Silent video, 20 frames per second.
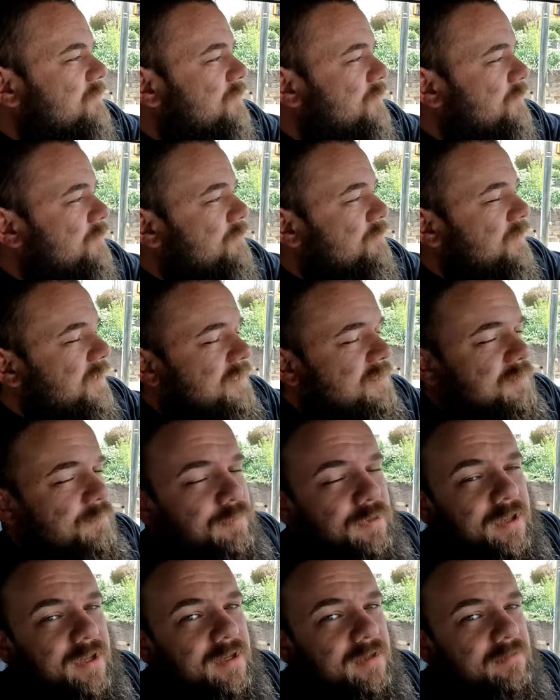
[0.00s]
So that's the
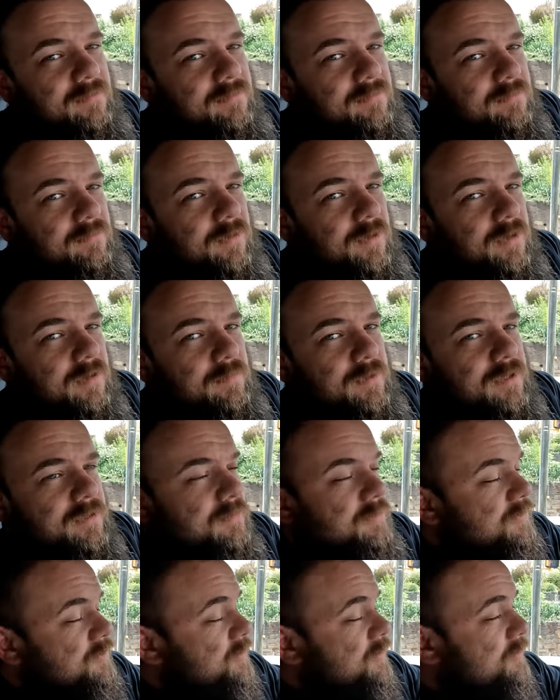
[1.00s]
plan. We're going to be
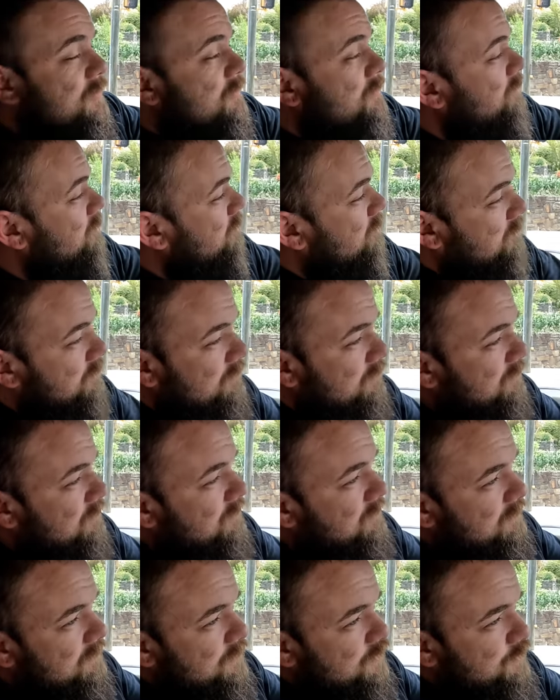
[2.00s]
in the show,
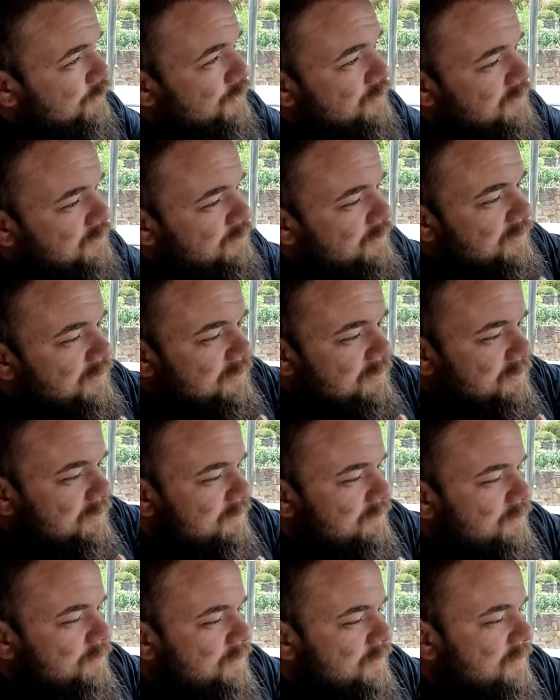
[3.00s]
supposedly.
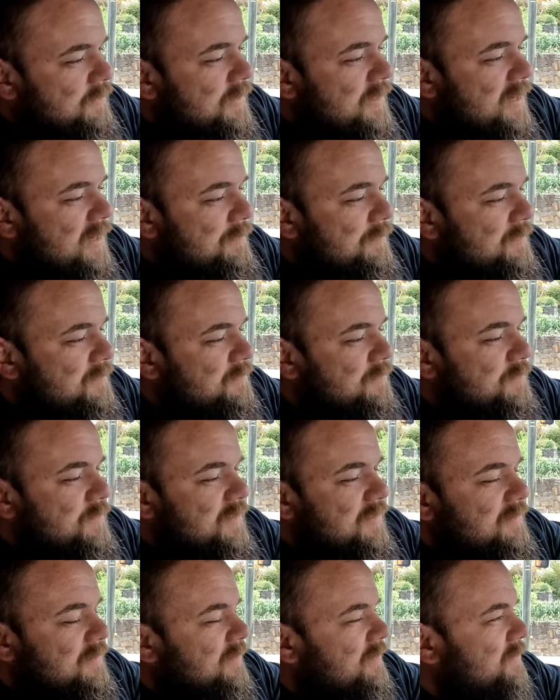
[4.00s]
We'll see what happens when
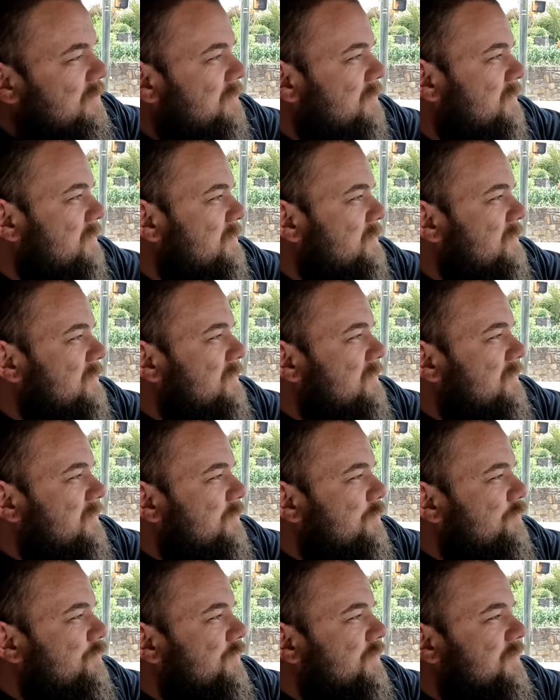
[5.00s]
we get there.
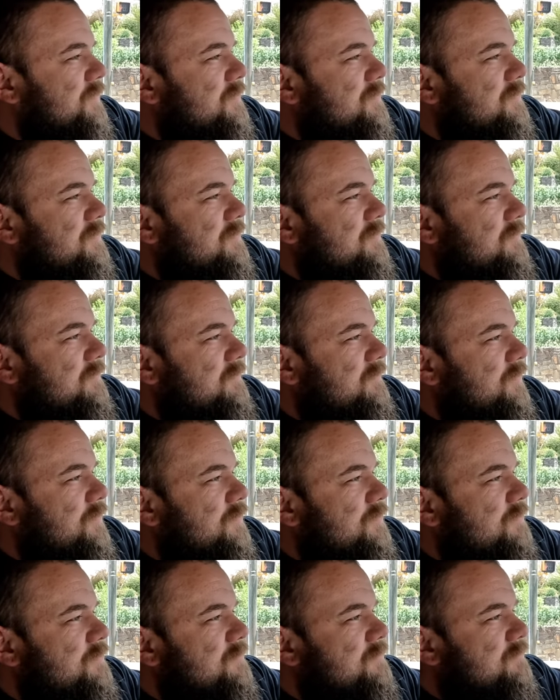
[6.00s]
Hopefully there's
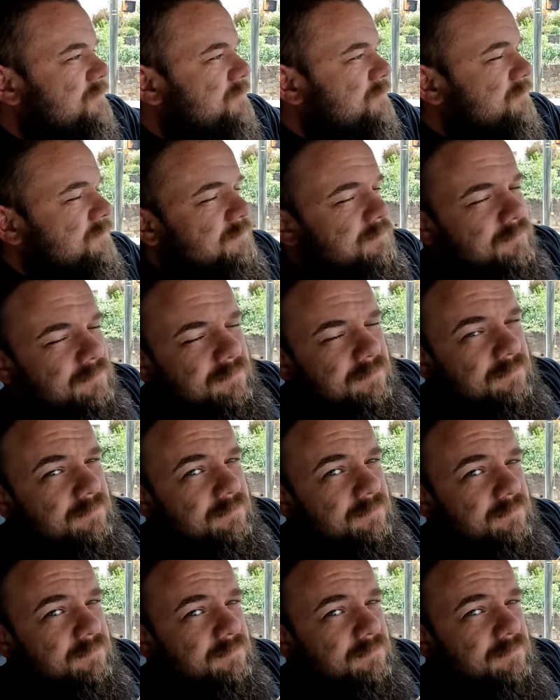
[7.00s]
no
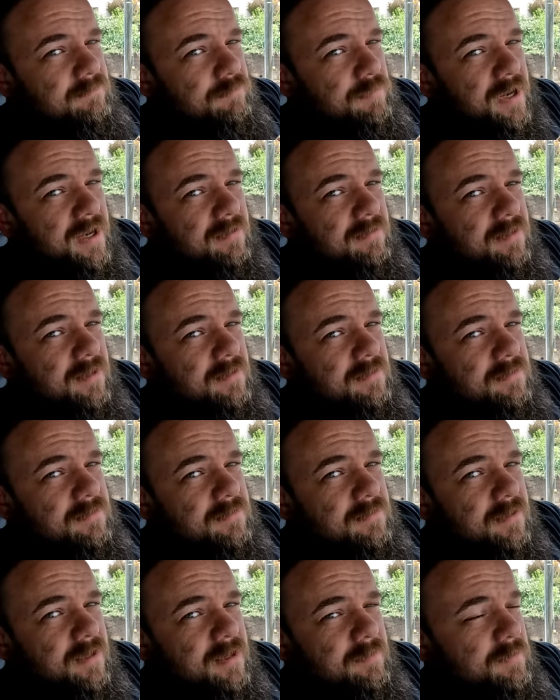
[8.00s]
bad
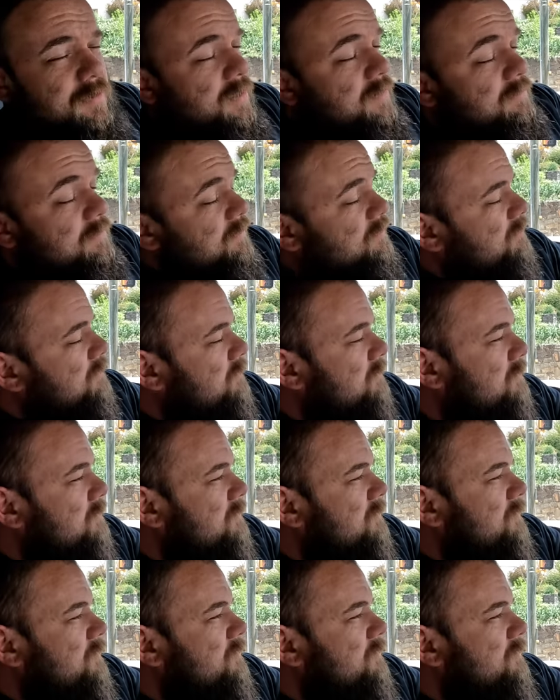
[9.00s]
things that happen. I don't
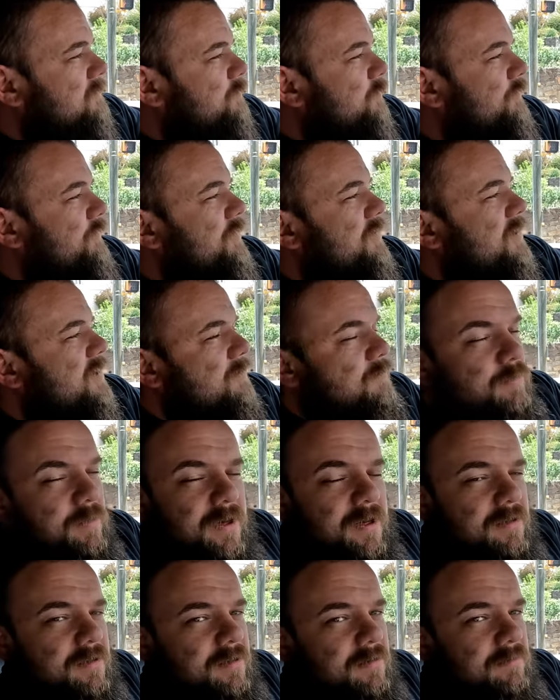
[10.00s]
know. We'll figure it out when
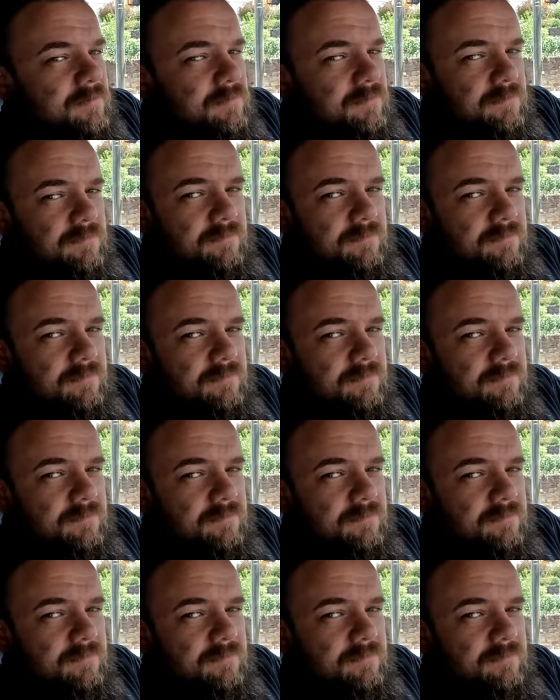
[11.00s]
we get there.